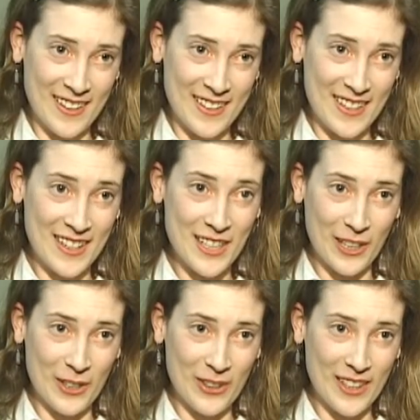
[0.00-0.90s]
Did I tell
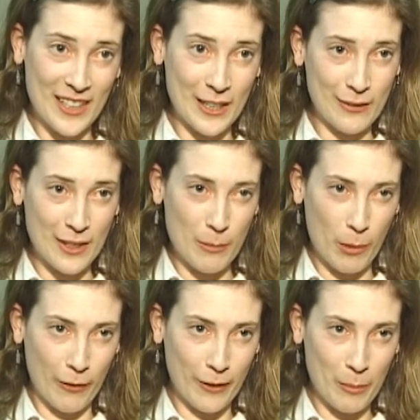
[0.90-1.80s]
you that Evie,
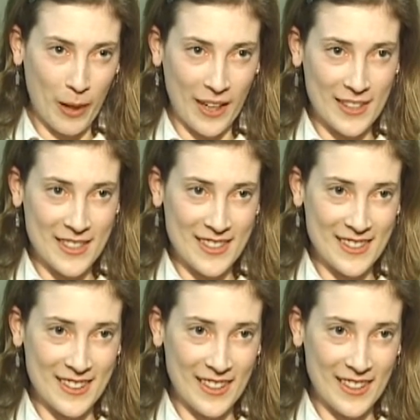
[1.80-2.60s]
Perfect Panties, is